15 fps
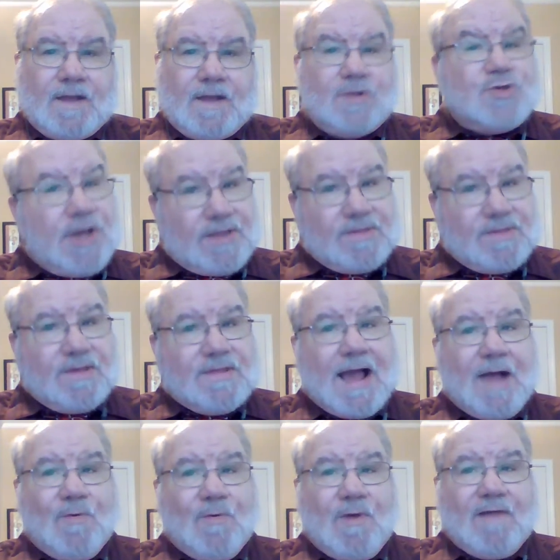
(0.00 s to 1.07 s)
Jesus,
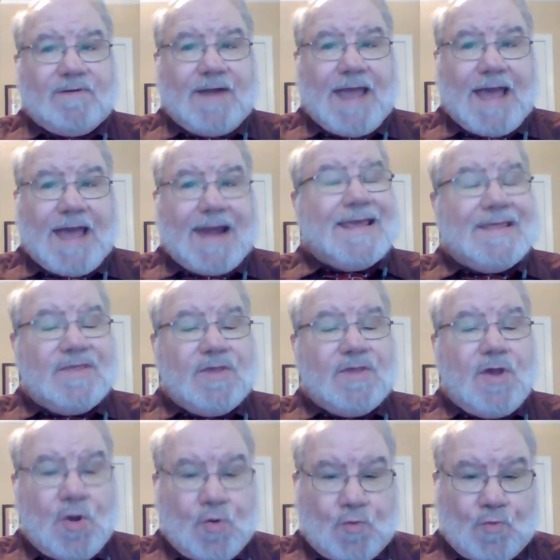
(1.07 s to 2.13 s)
however, had his
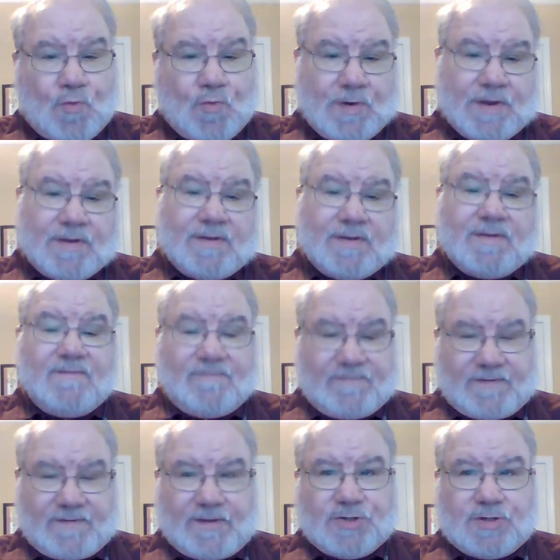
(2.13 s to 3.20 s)
own
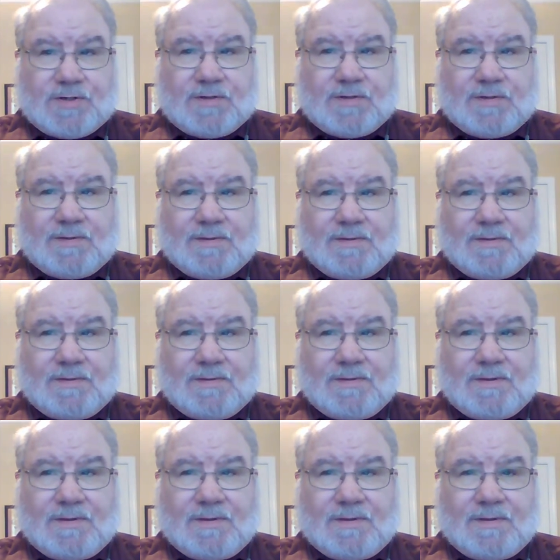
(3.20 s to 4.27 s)
vision.
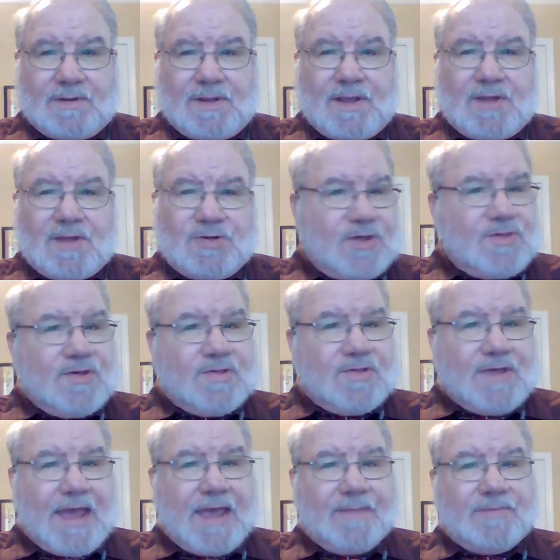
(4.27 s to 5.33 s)
Jesus
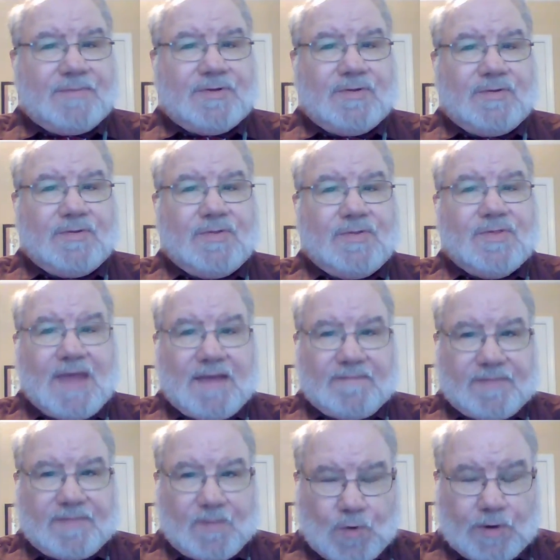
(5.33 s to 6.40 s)
came to
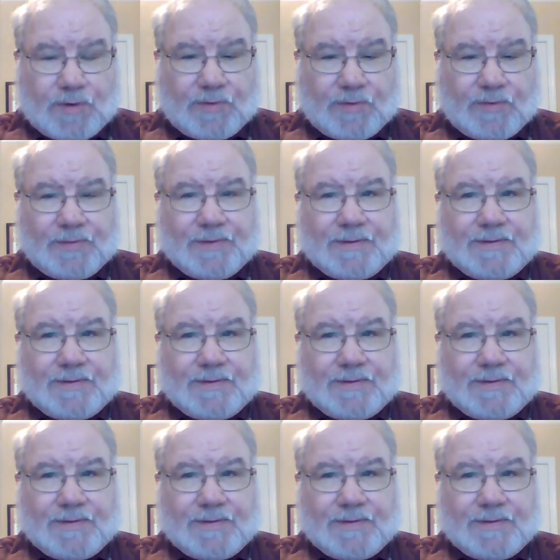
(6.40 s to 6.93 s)
save the world,